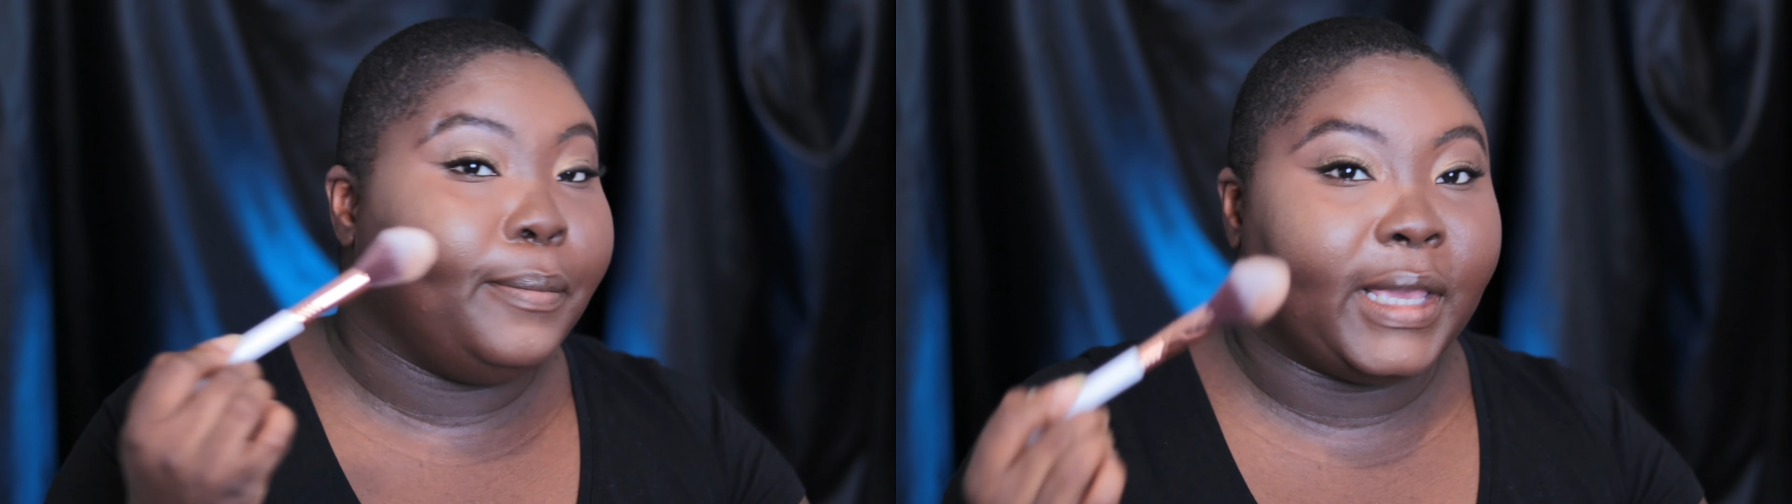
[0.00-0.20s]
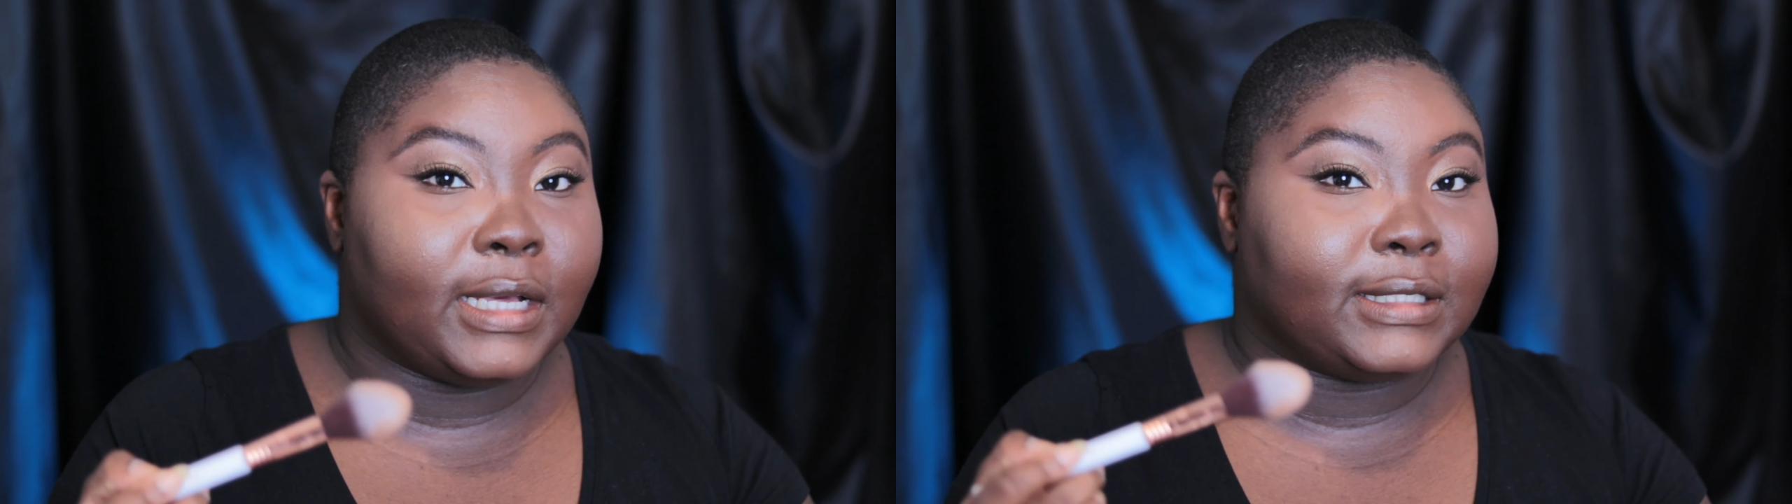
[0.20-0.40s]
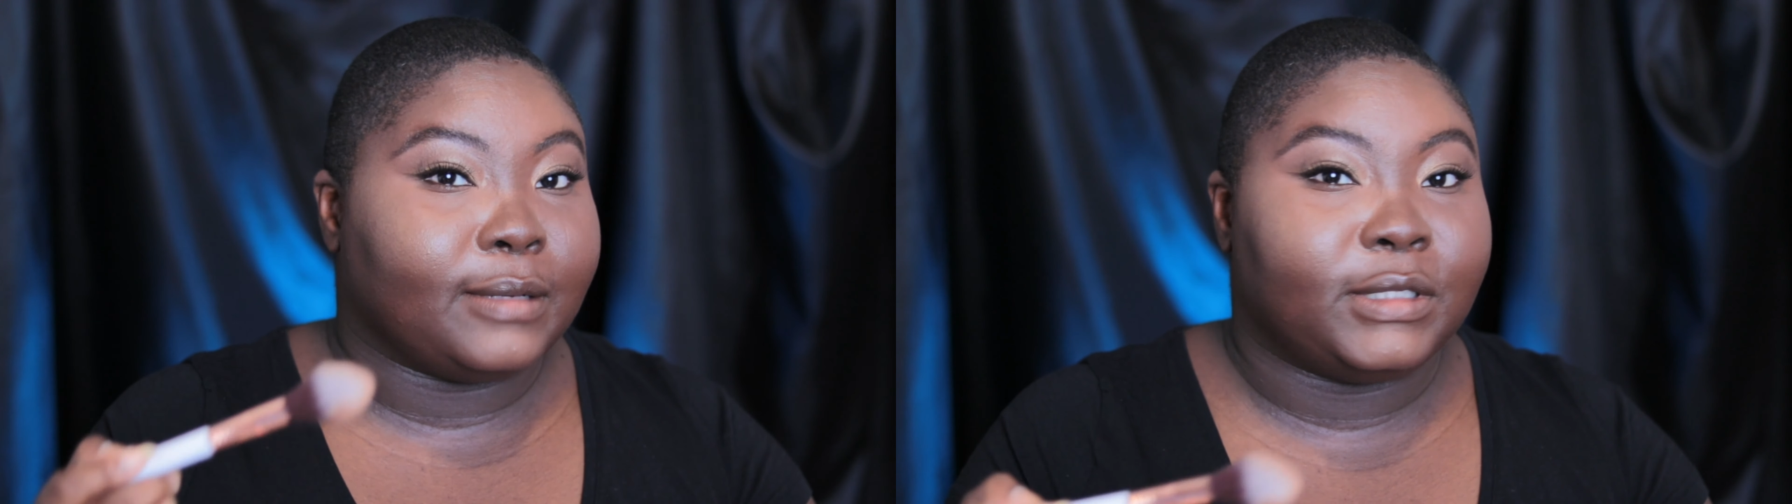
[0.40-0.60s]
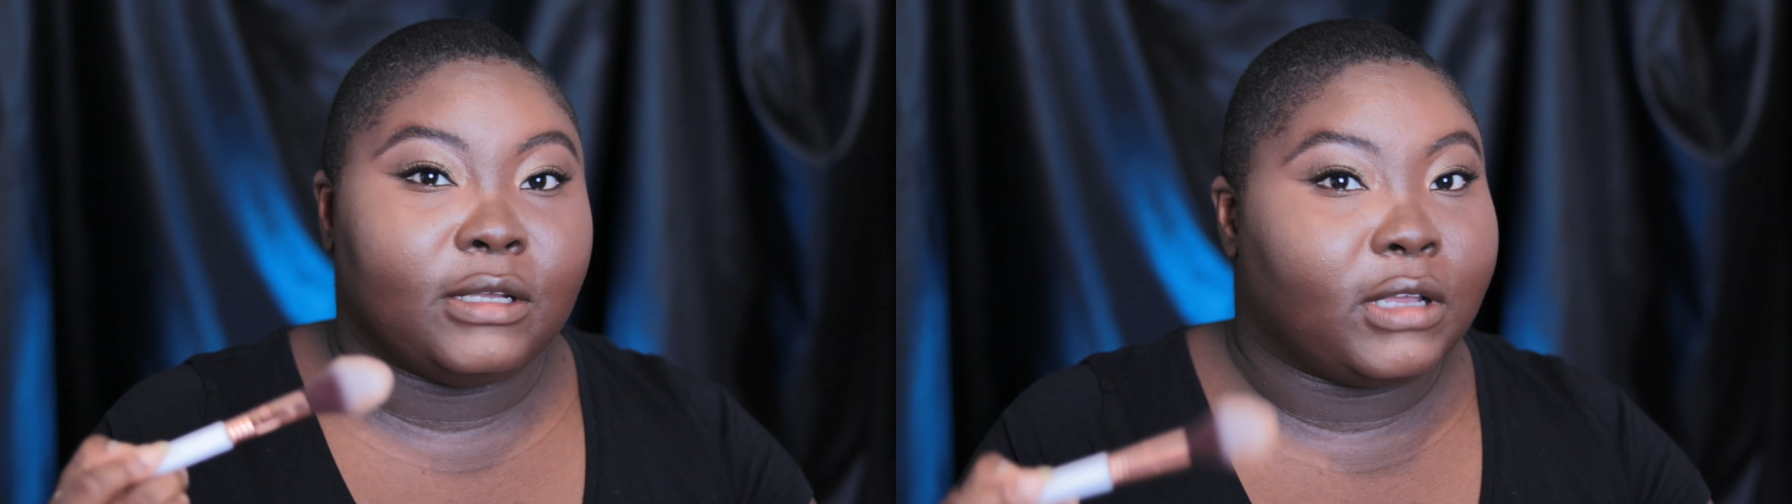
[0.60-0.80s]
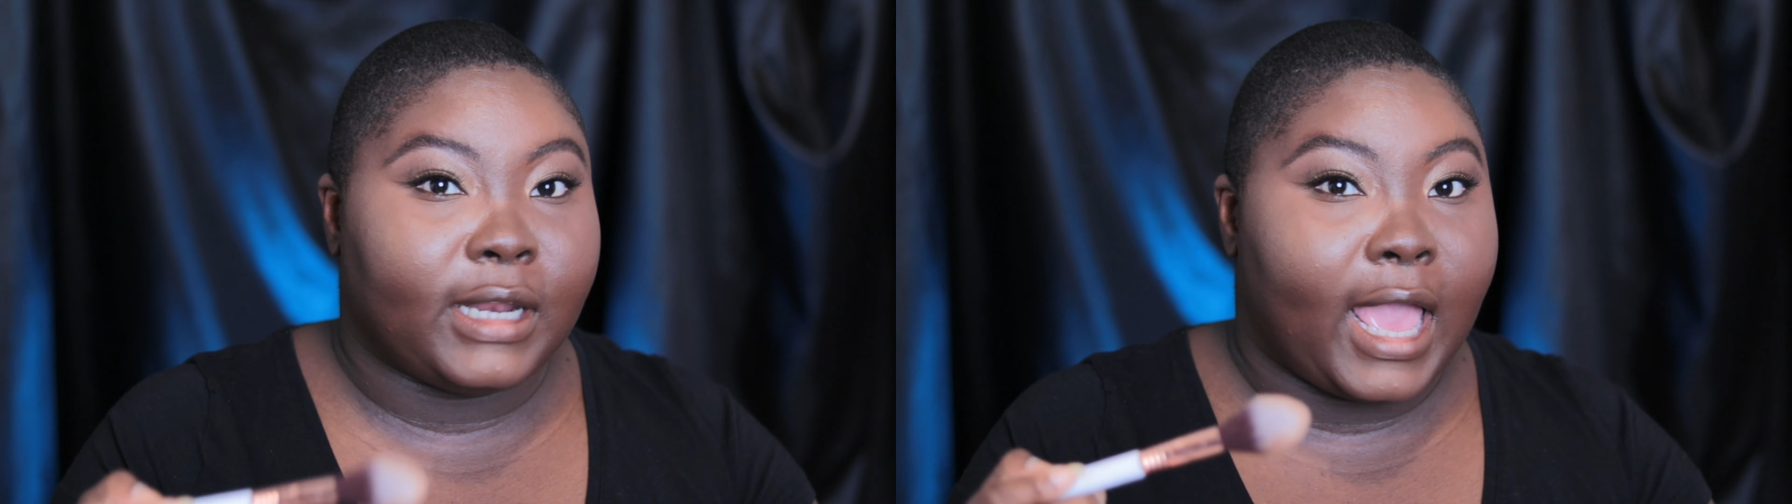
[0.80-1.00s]
because I'm
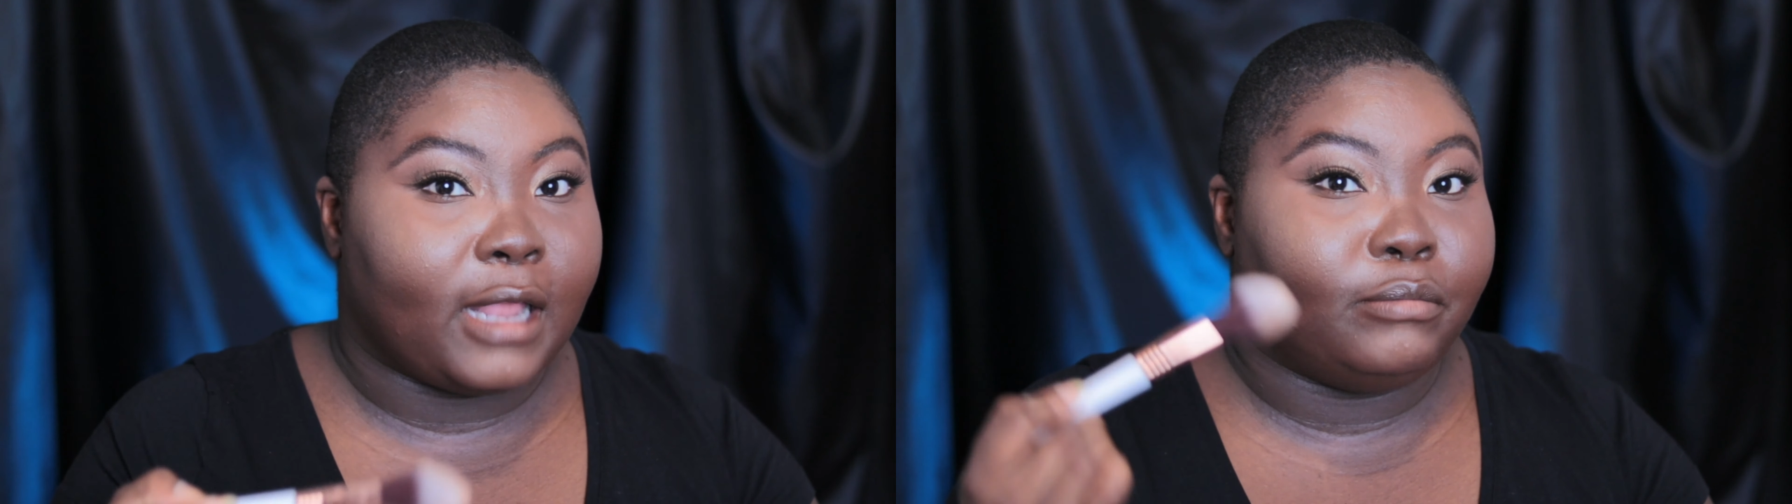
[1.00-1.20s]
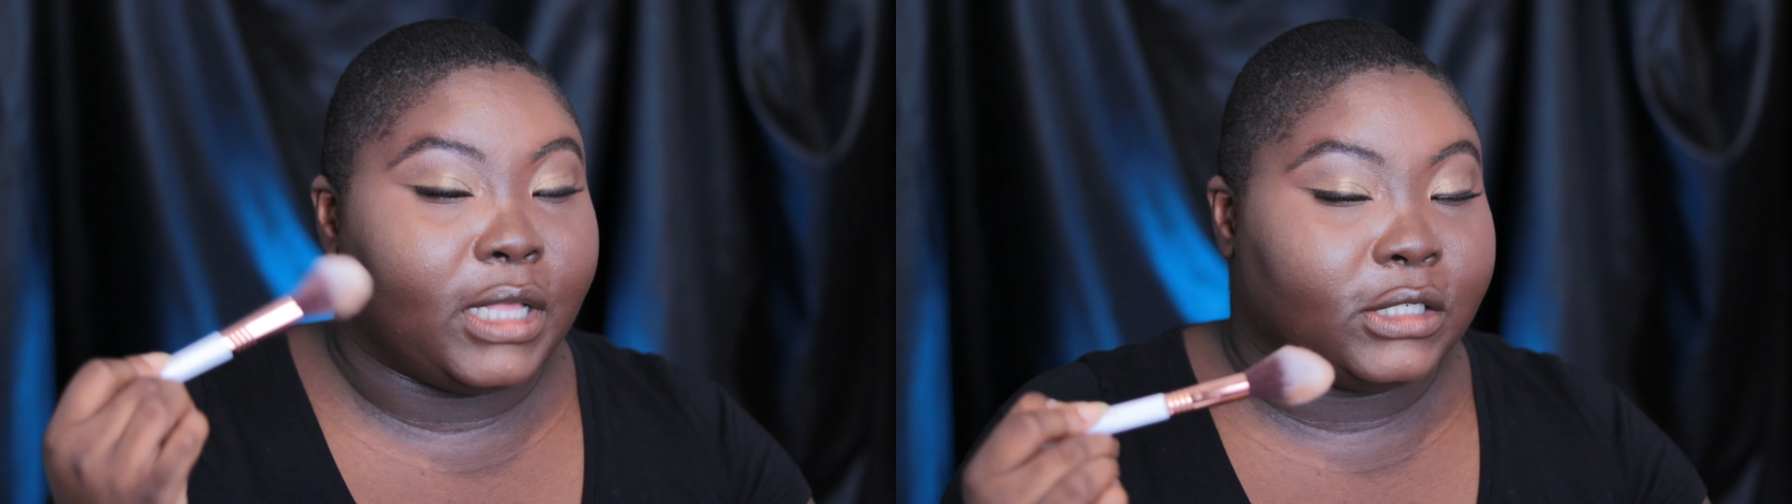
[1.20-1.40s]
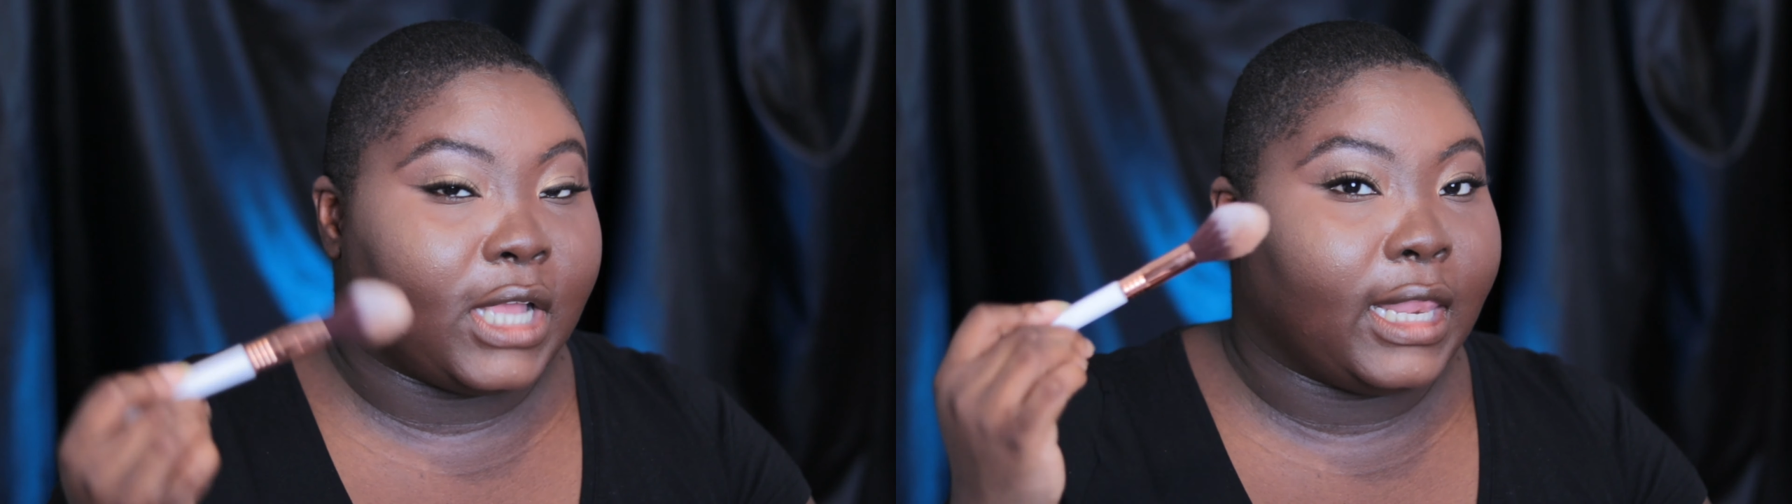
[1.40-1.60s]
still going to add blush.